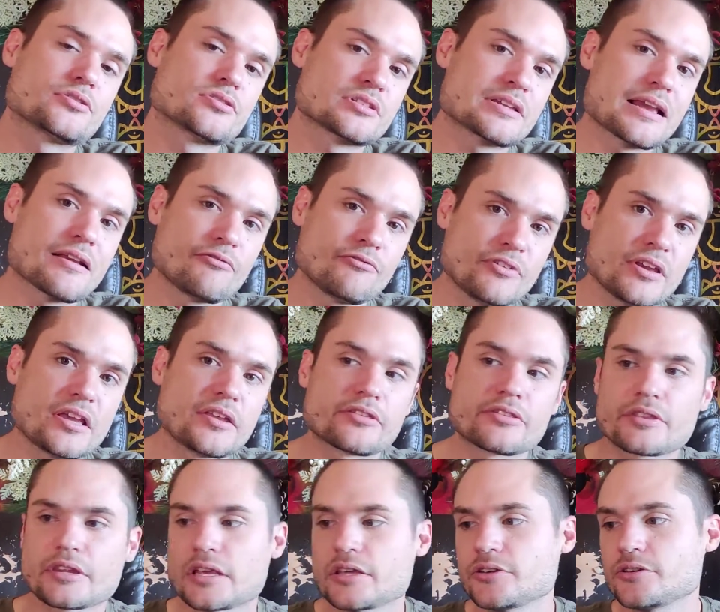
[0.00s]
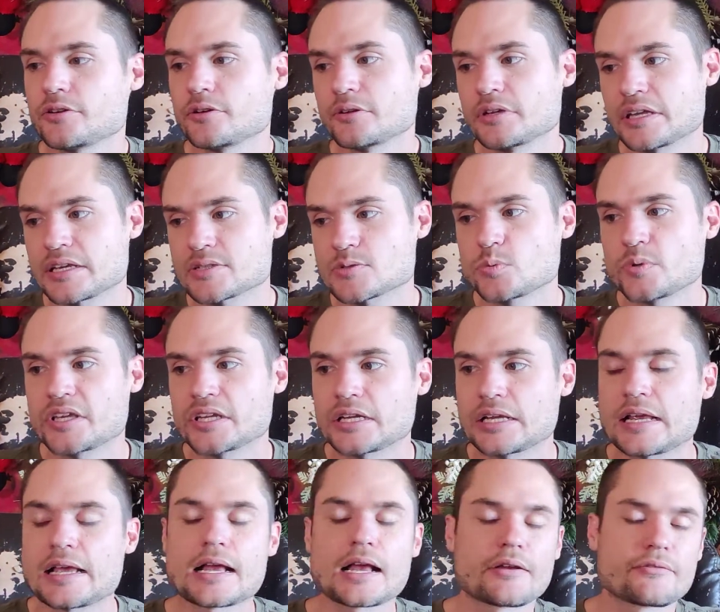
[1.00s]
just have faith that, you know, next week and
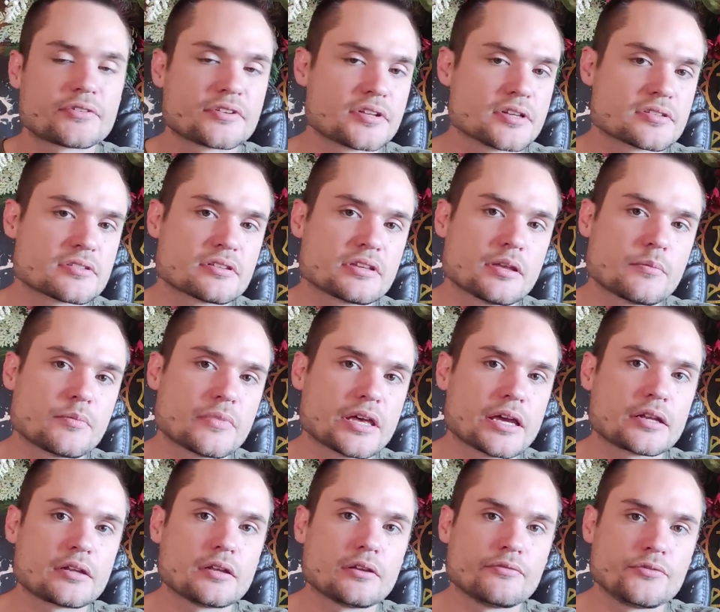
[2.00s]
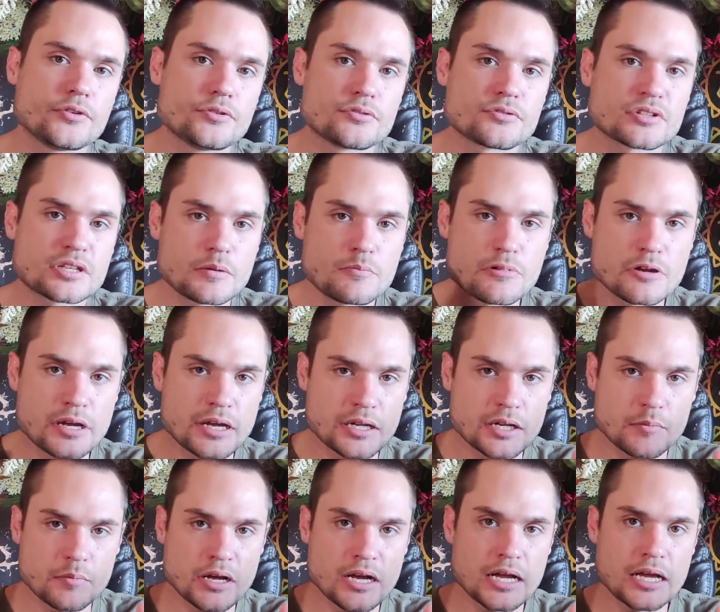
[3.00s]
a half, it does seem that if you just keep your head
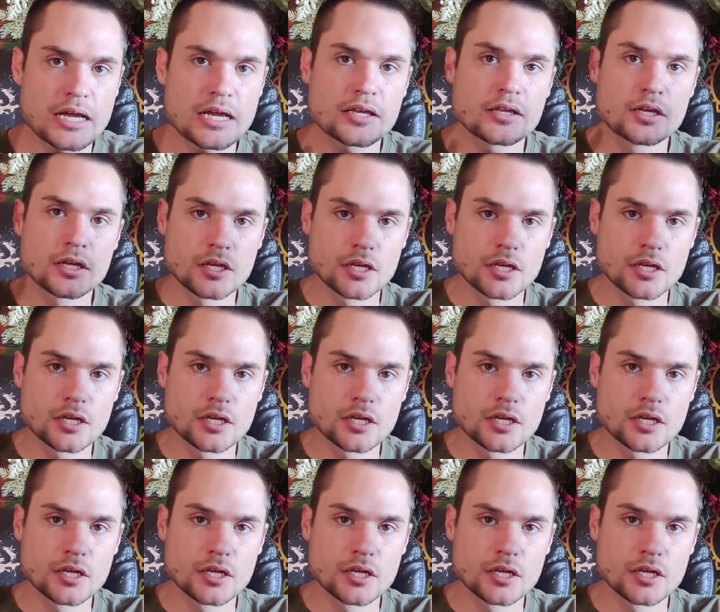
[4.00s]
up high,